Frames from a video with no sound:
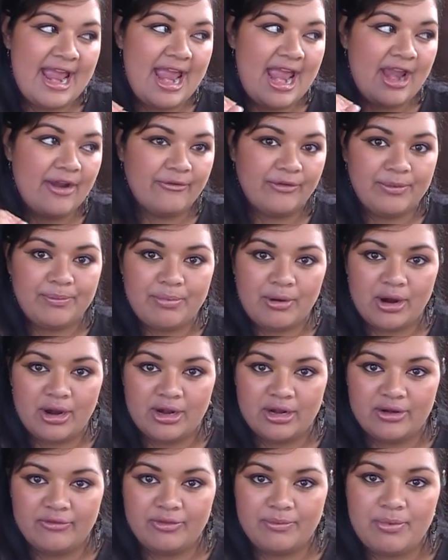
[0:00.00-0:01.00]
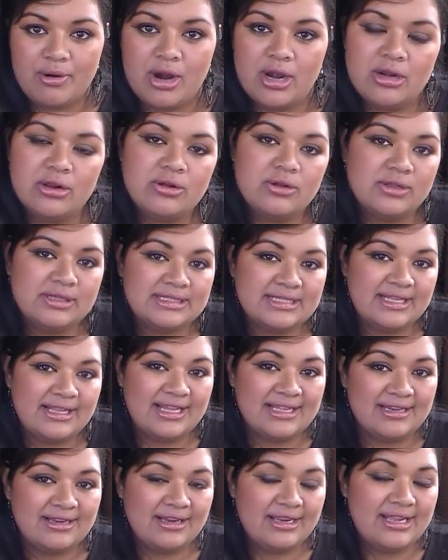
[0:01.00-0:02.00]
every part of the particles
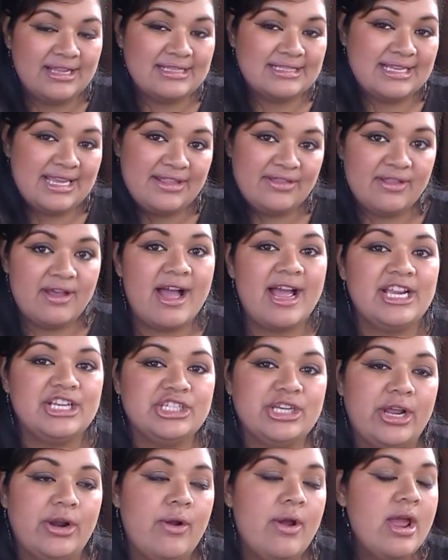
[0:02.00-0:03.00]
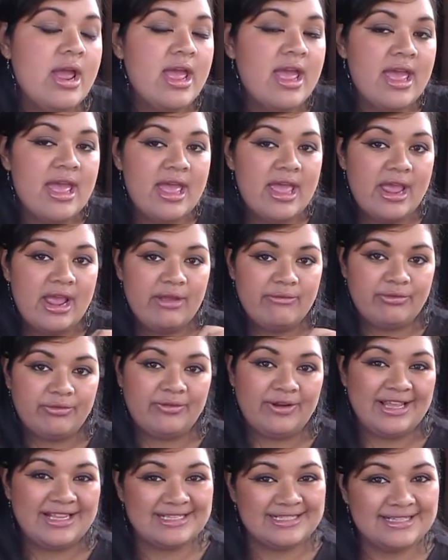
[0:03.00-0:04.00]
that's in the eyeshadow. It
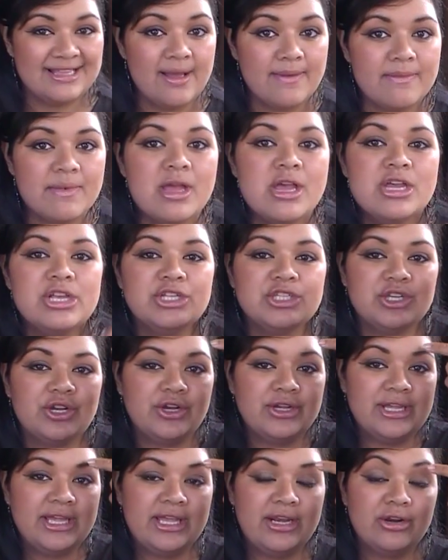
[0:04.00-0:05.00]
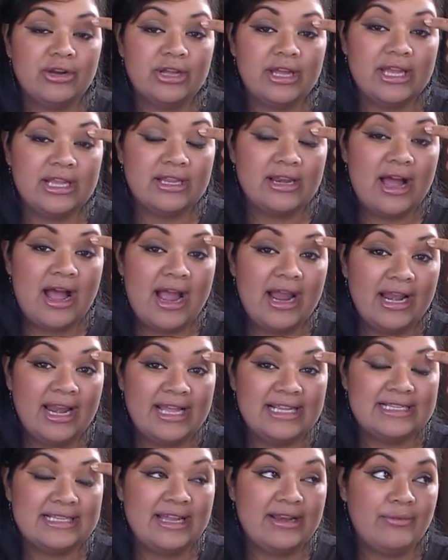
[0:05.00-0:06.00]
reflects some, so it
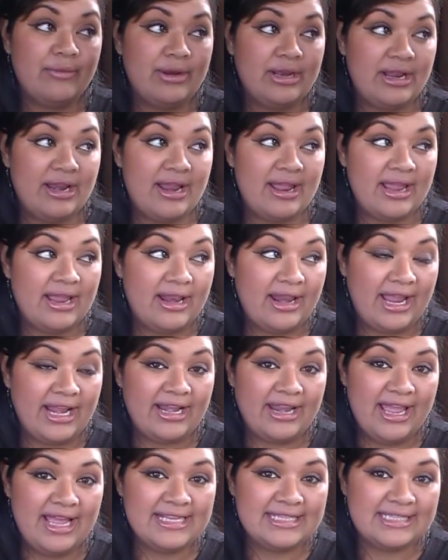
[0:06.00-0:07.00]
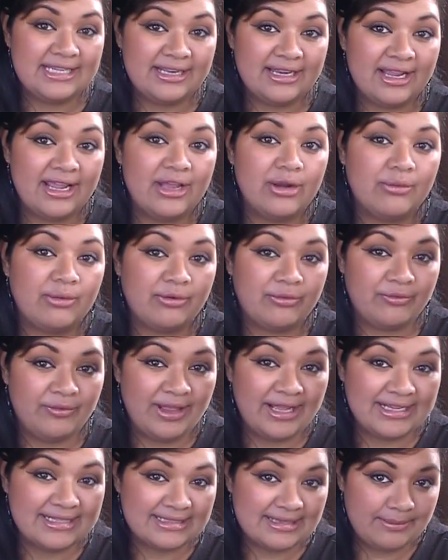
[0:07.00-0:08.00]
highlights, and when the light hits it, it'll
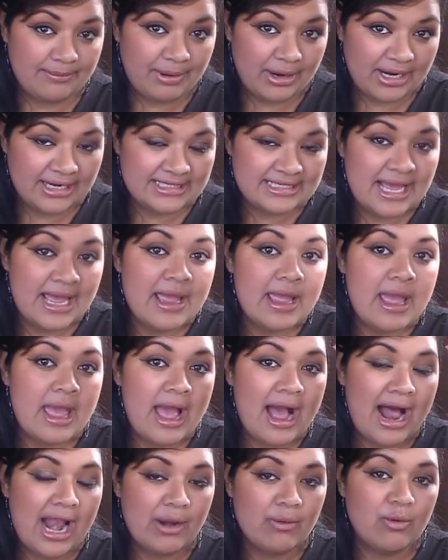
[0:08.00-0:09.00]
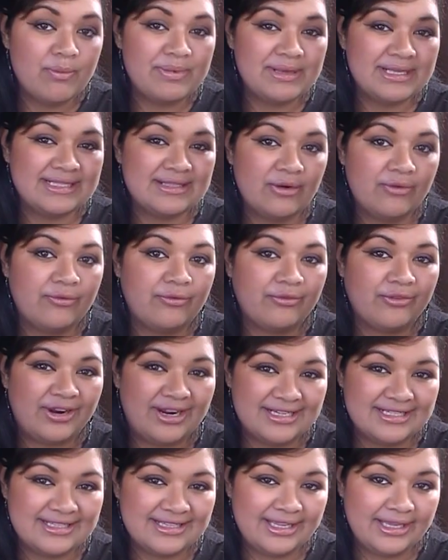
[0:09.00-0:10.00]
reflect some parts, and it won't be so
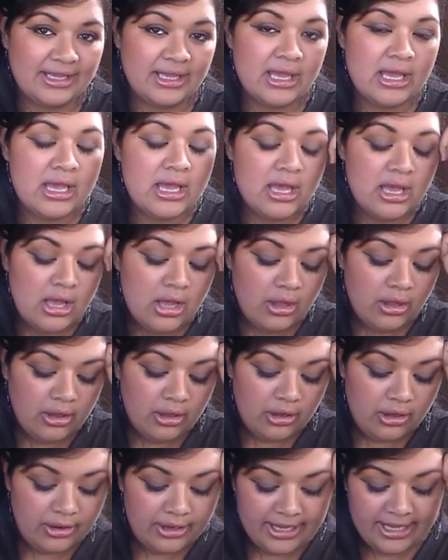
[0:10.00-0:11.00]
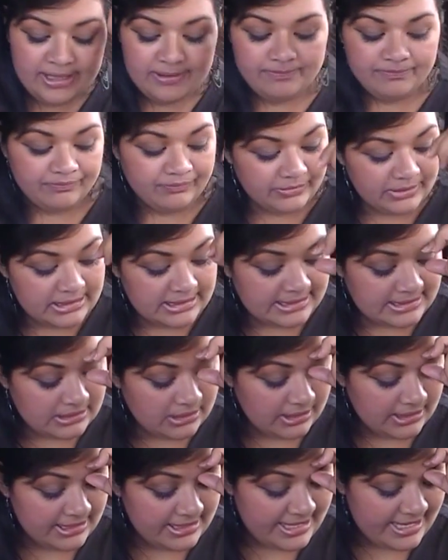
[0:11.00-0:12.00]
frosty. Okay,
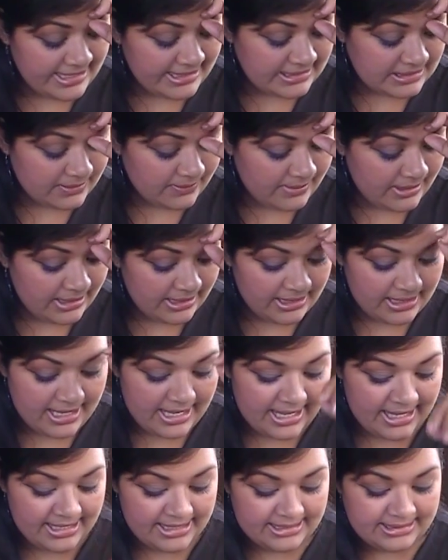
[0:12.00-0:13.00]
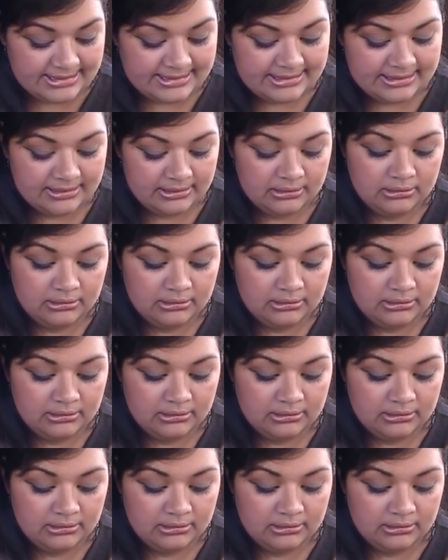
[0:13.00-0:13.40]
so the next one is,